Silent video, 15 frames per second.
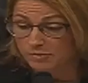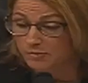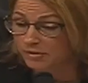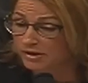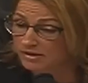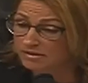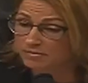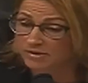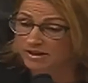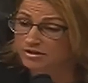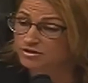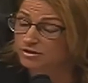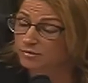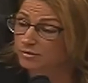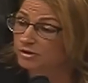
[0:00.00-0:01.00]
we wanted to make
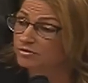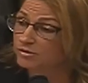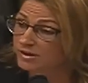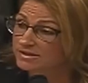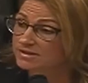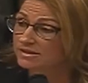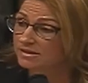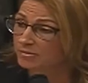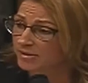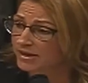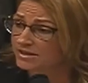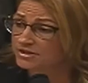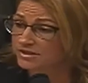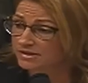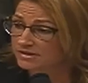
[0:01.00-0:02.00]
sure we're addressing the
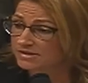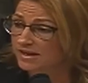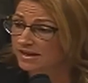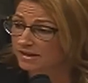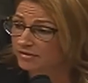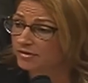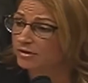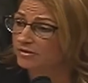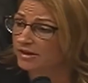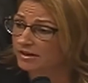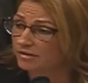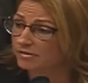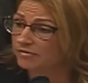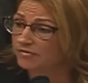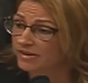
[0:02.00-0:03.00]
patients out there that
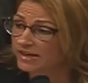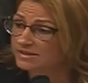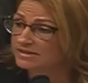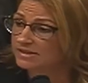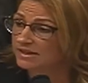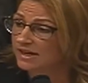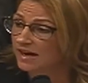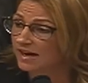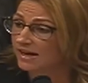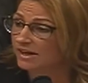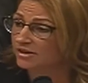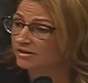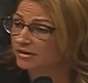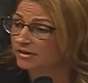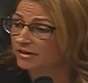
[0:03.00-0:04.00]
are facing
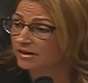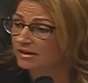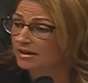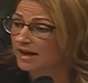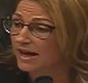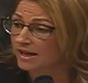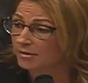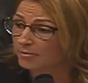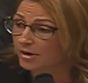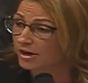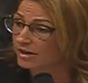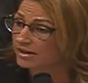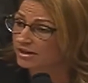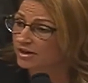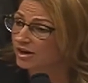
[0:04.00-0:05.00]
higher
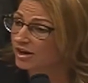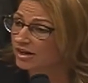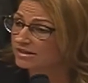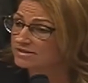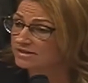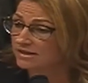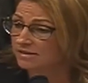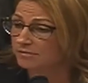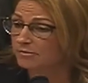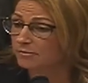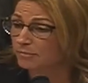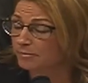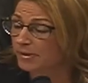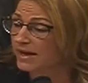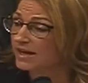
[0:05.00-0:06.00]
out-of-pocket cost and
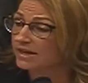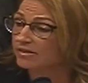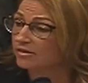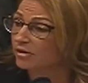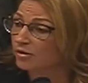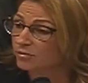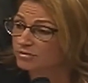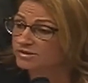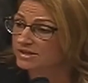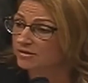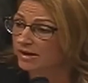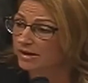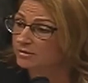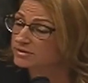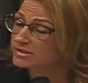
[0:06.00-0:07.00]
paying the wholesale
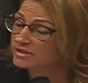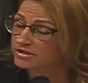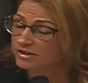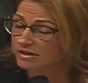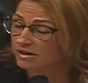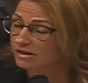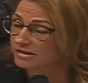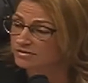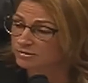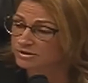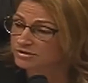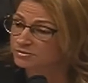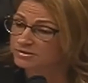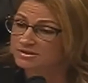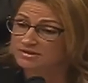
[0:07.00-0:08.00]
acquisition cost,
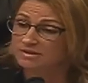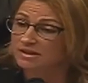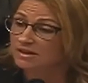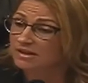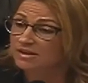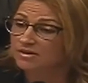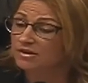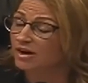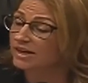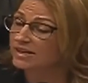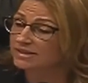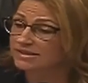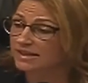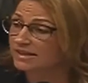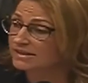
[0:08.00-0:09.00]
which was not
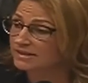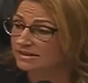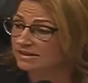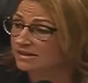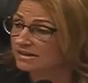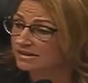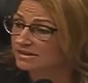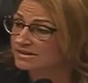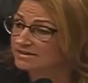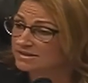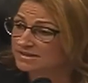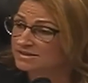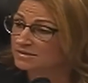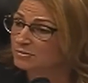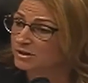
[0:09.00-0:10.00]
intended. The
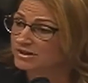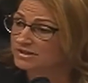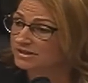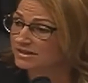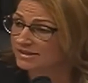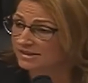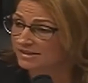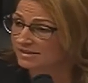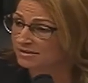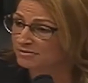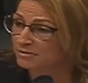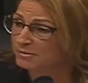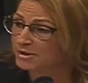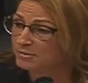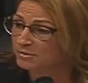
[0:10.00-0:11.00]
system wasn't intended
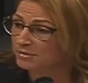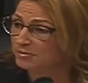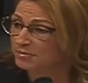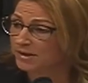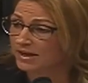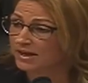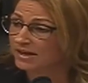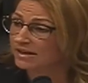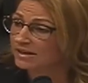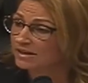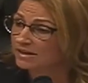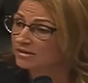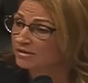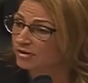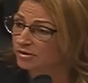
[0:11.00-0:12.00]
for people to pay
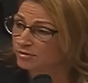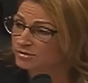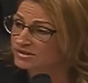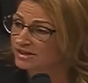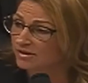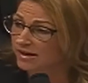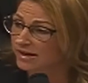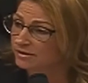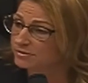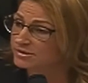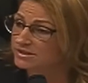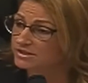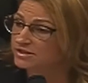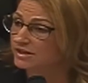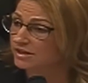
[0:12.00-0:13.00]
the wholesale
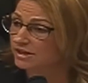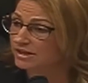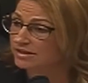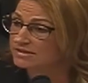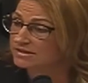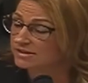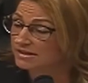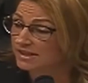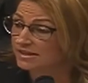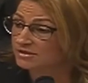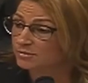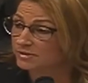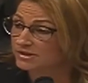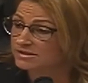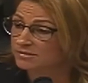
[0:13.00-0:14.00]
acquisition cost, and
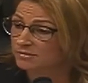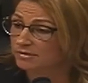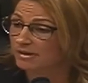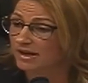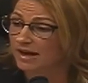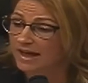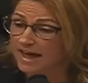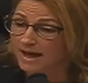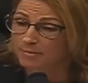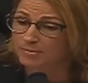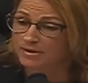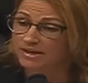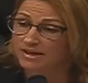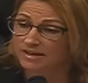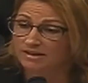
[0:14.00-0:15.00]
that's what's
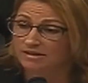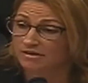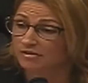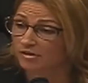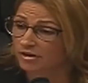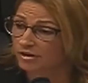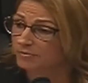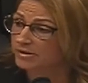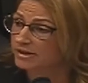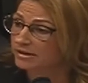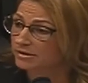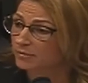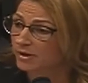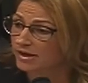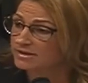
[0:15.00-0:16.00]
happening at an
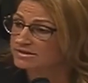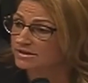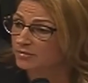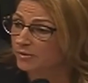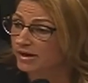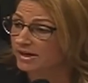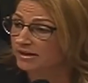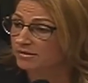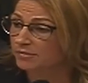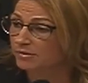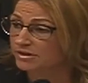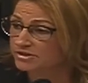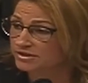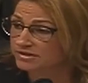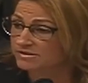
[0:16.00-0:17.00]
alarmingly rising rate,
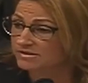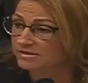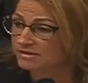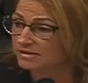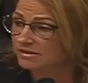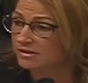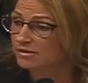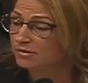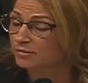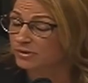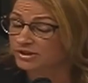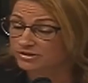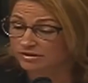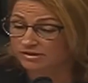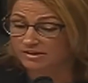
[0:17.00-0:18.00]
which is
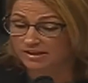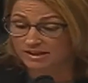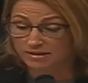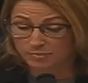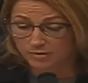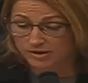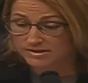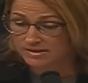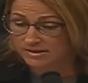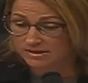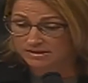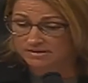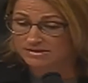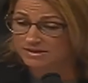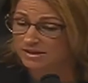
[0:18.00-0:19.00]
we took the
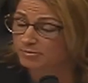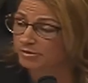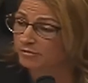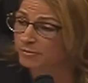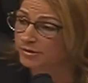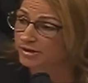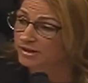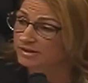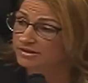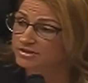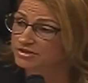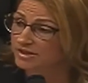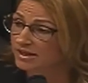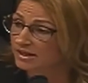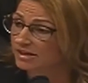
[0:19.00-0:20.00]
unprecedented step of putting the
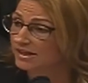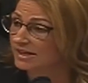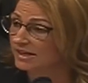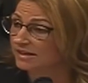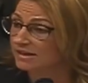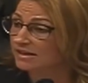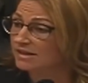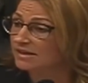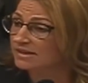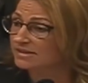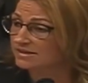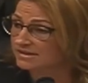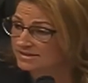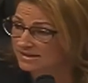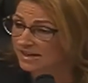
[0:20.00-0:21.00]
generic in
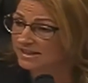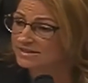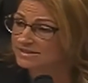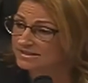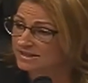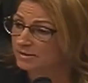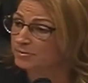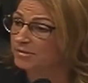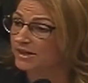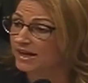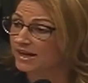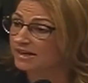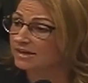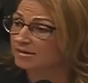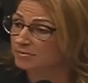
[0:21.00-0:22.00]
to sidestep
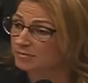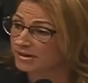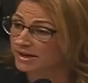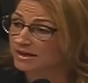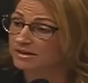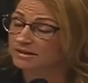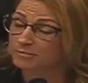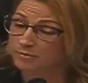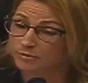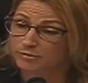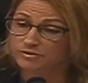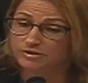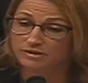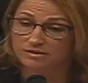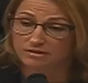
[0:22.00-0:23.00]
that and be able
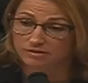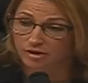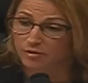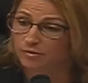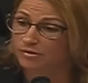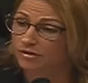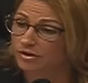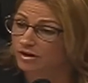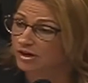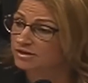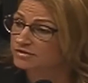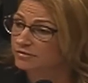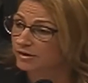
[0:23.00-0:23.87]
to lower the cost.